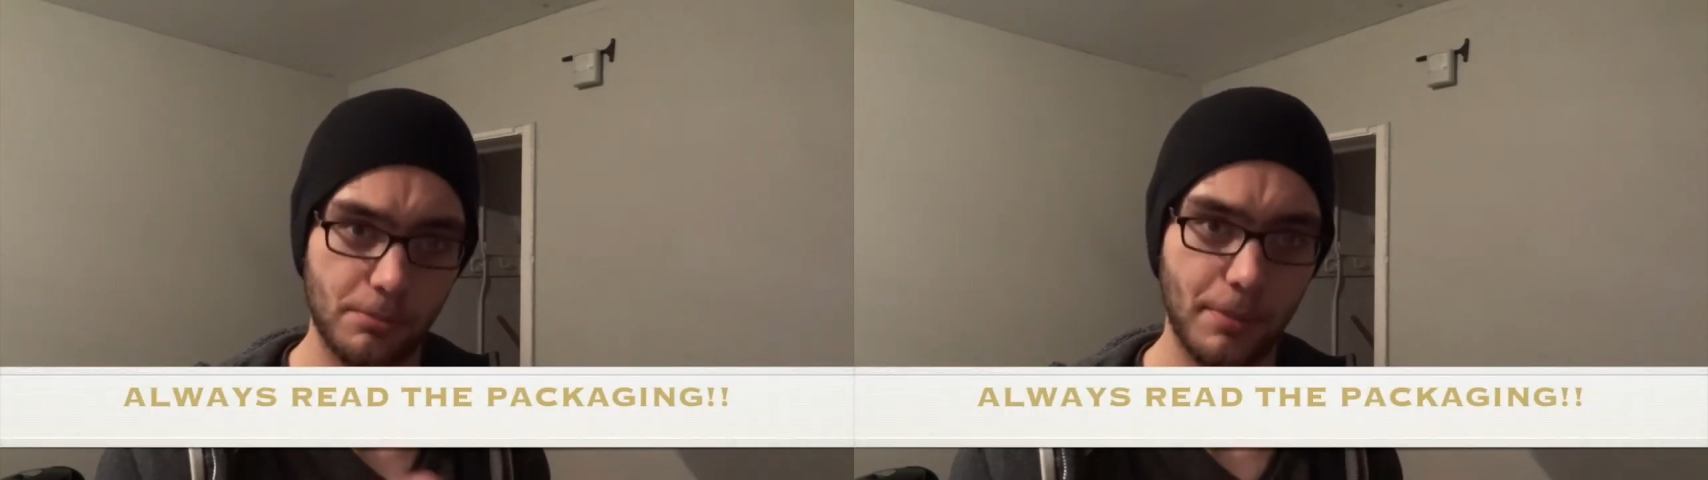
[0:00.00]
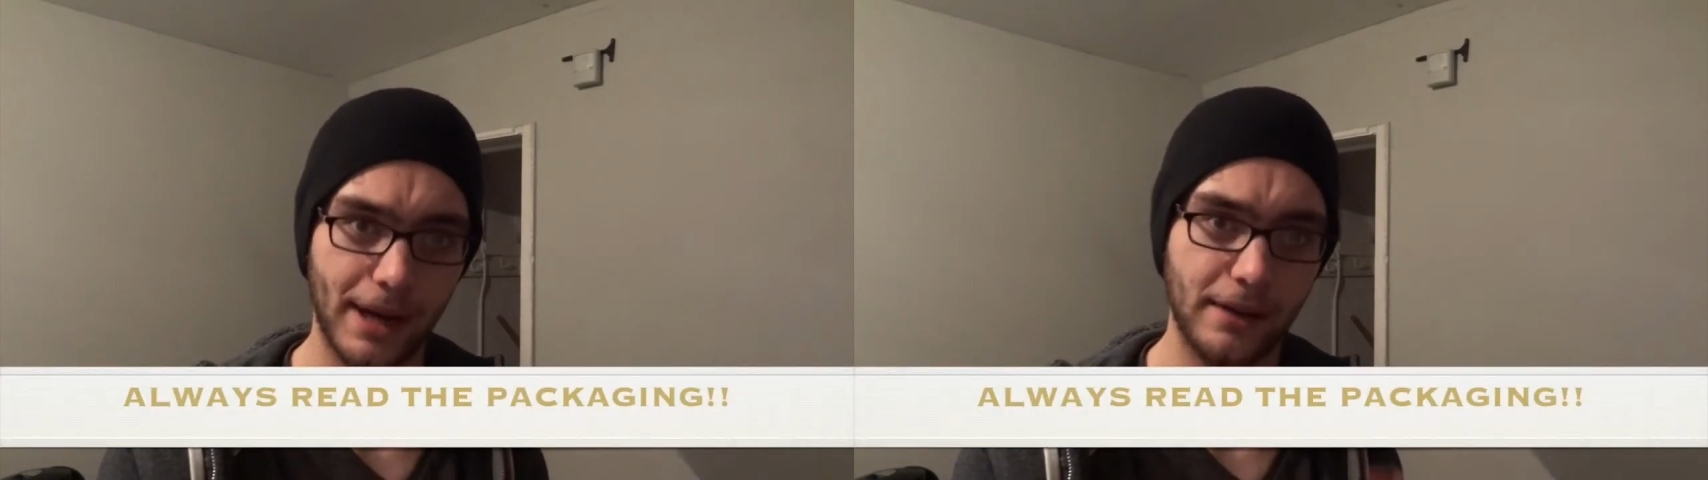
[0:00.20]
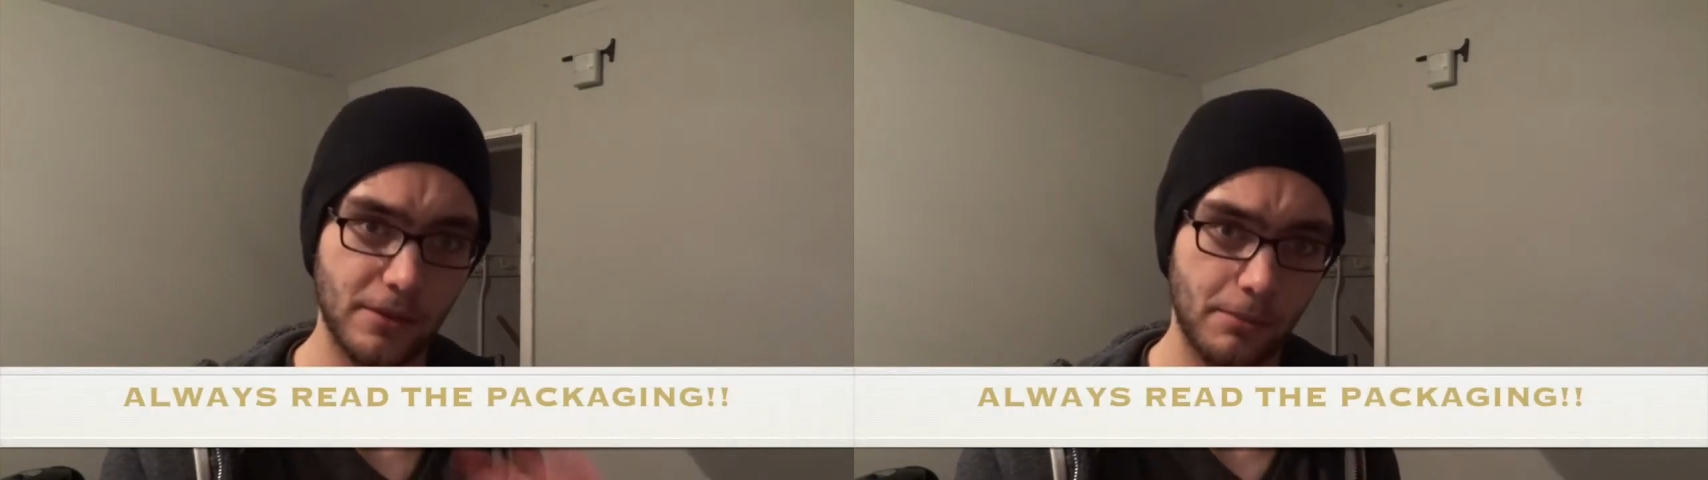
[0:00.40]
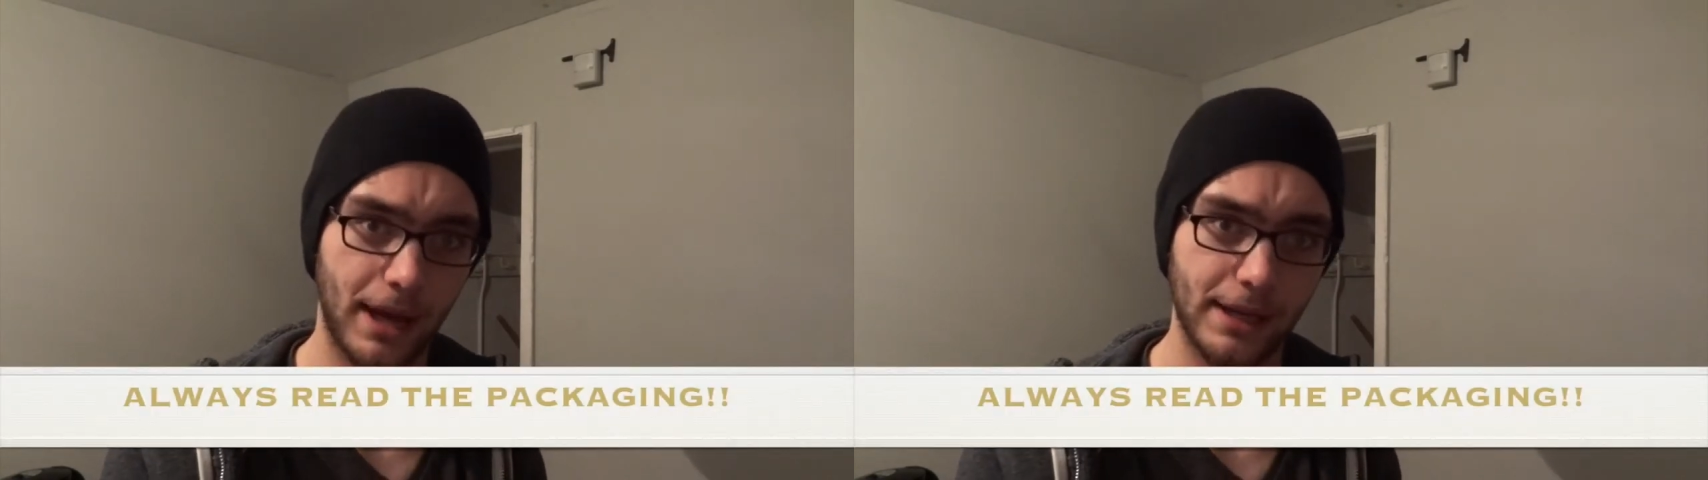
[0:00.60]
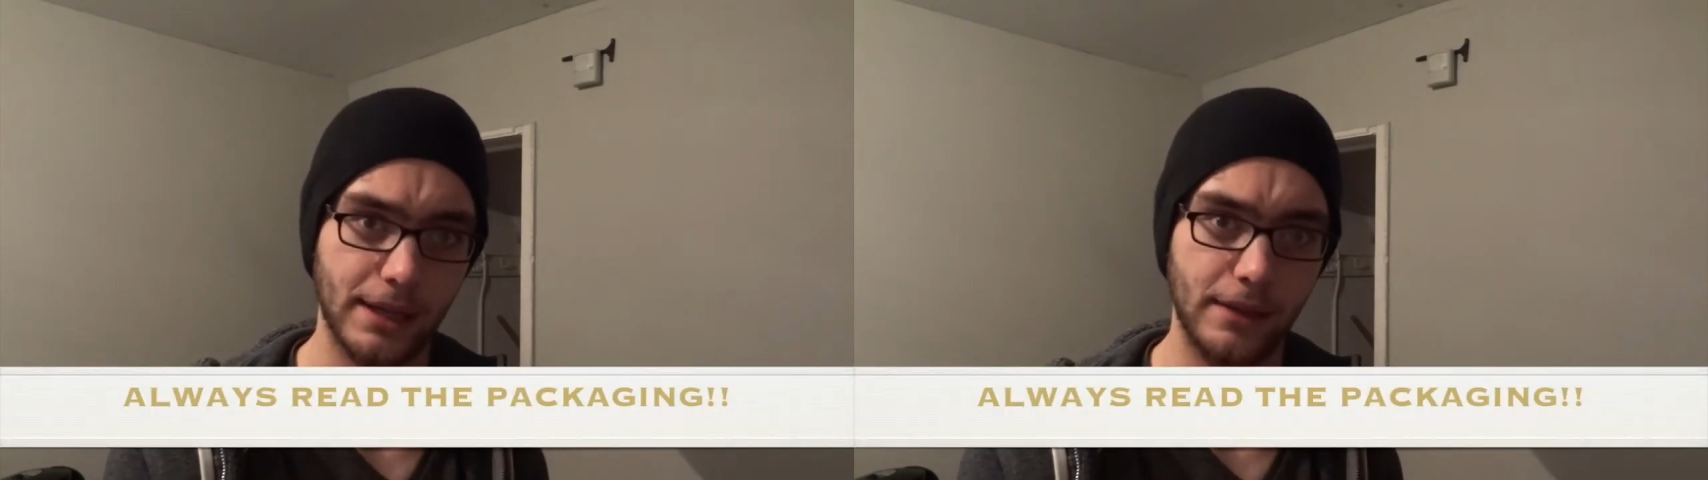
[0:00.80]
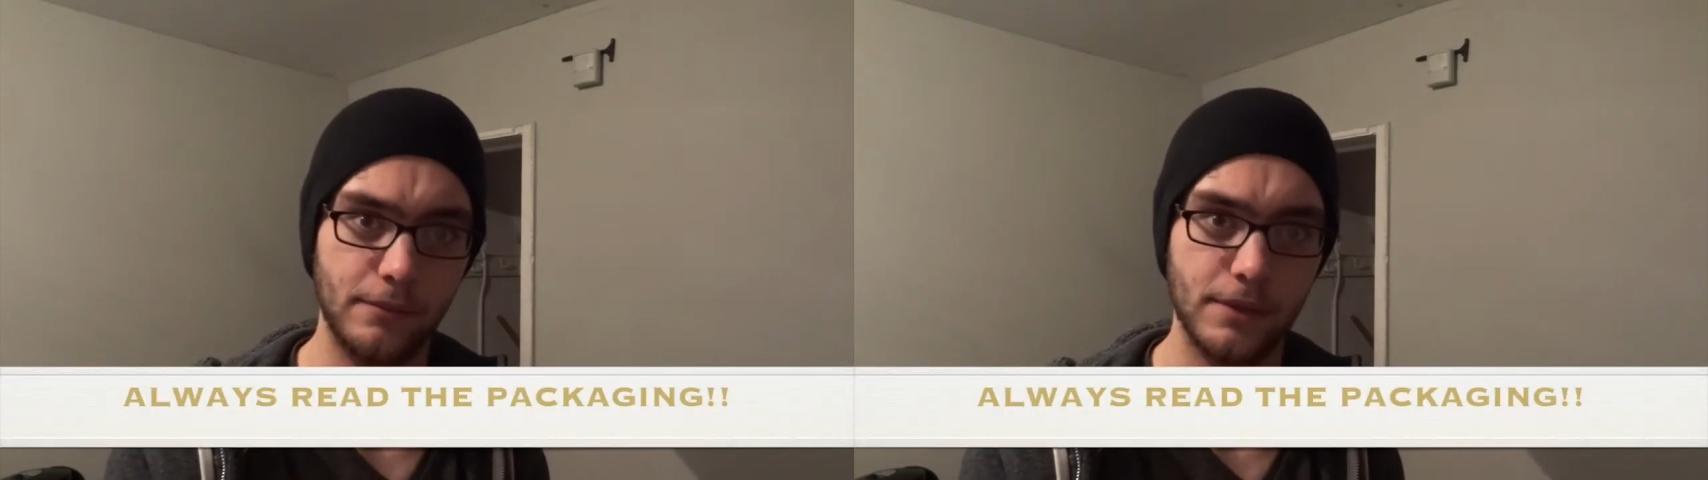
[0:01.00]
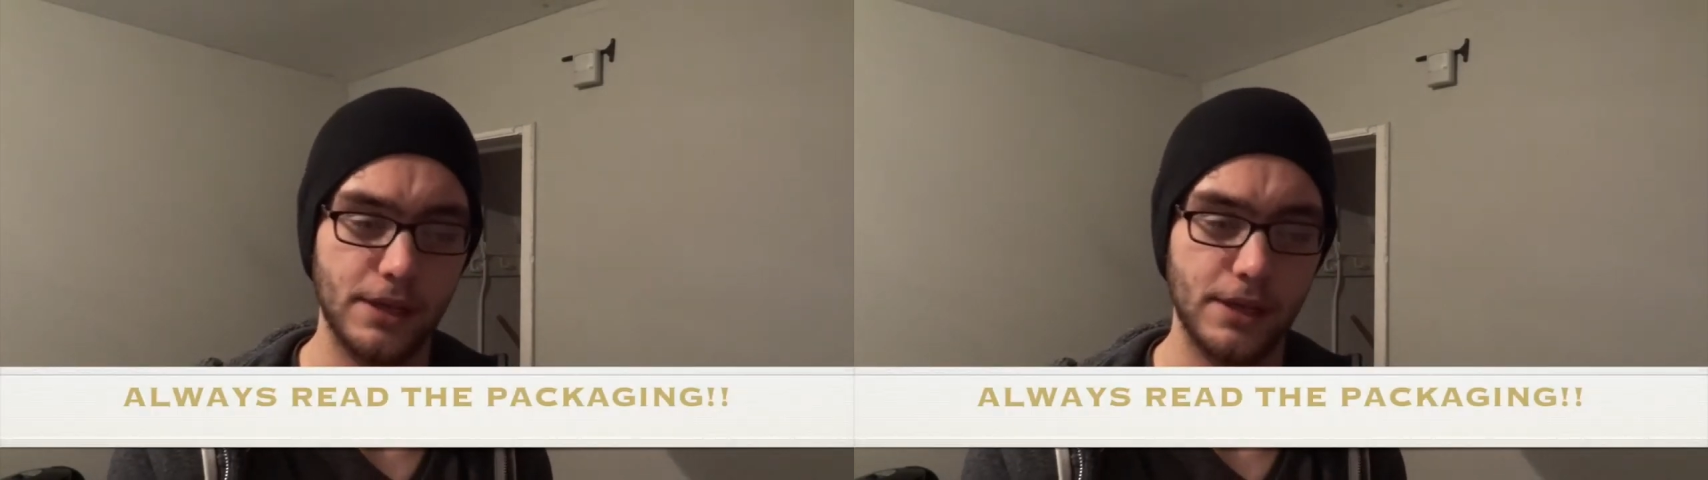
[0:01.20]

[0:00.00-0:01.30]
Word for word: back of the packet